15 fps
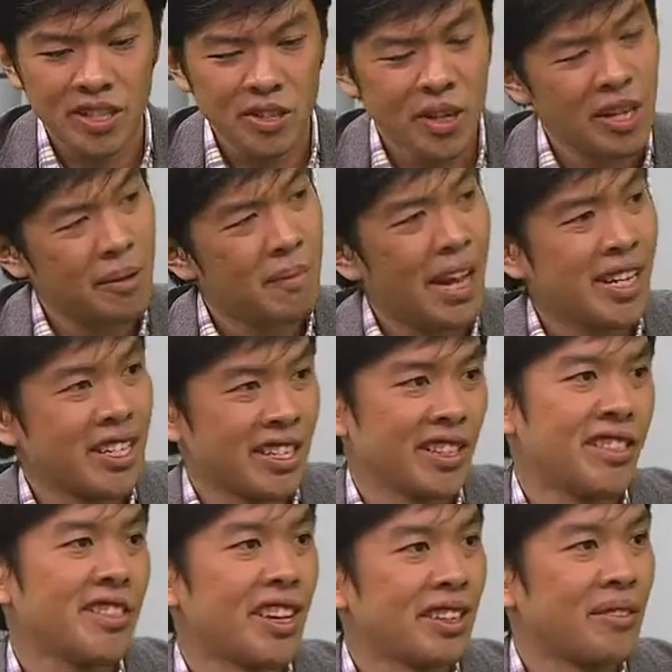as you can imagine,
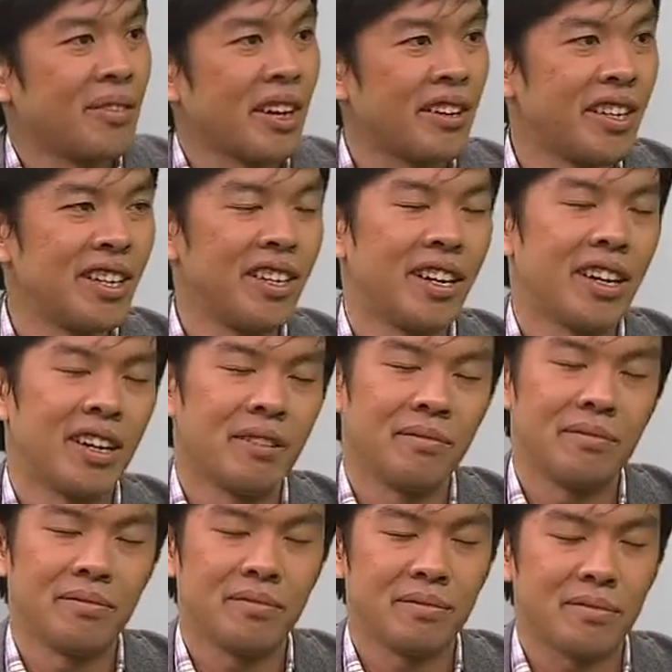it's not very...
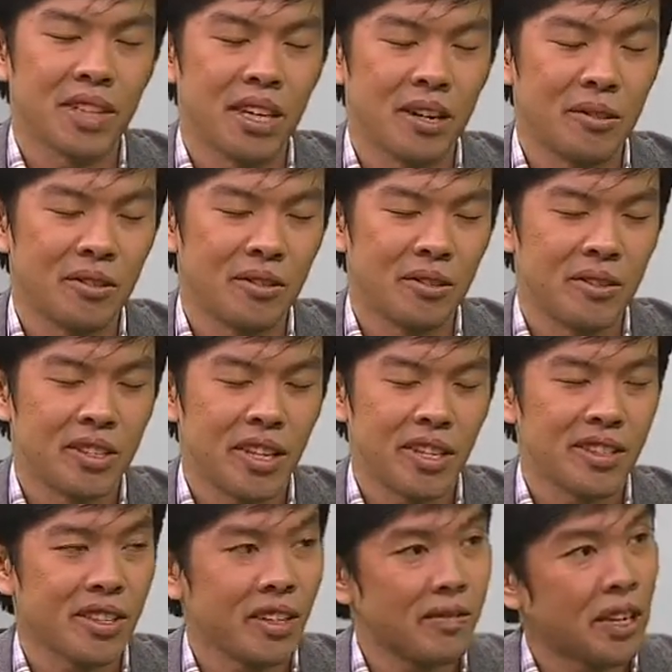how should you say?
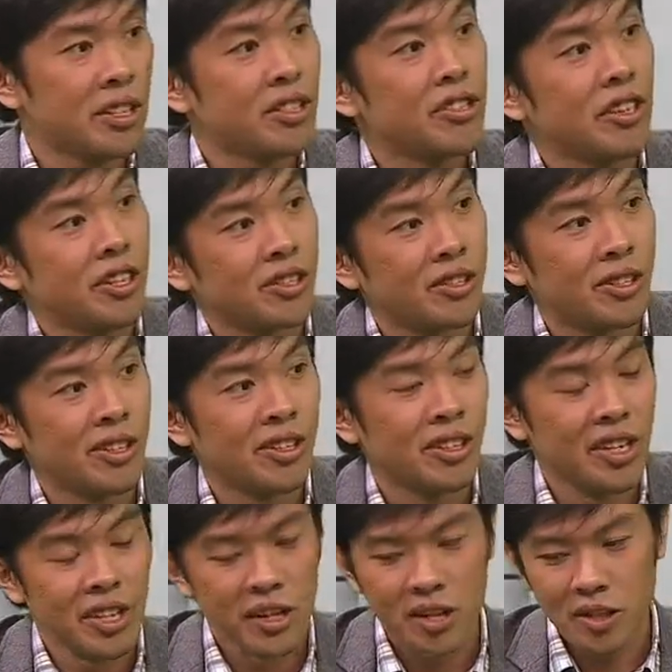It's not very structured.
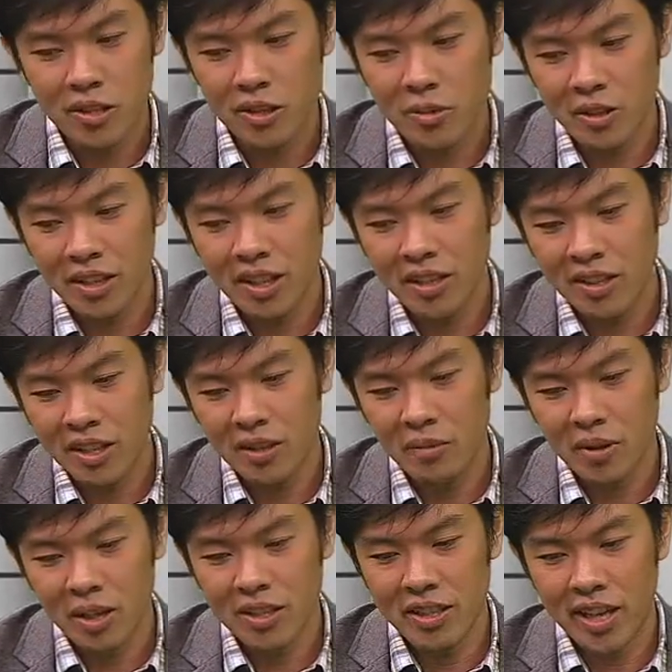So what they did
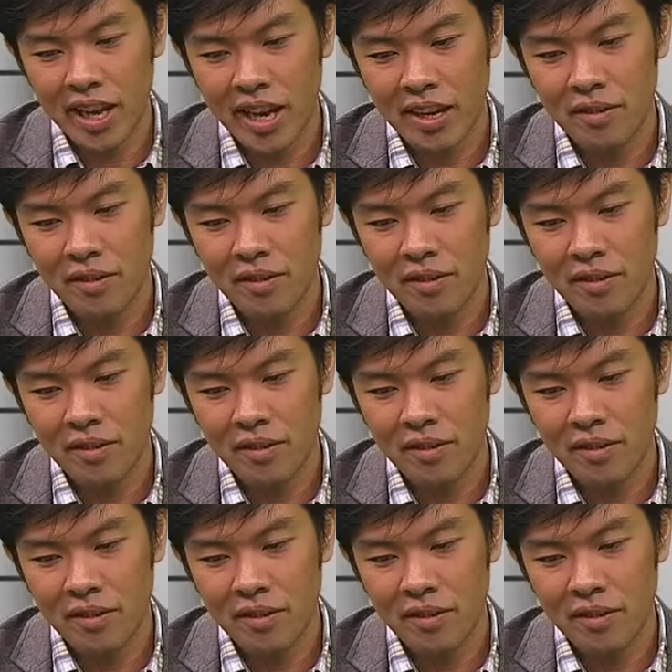was they had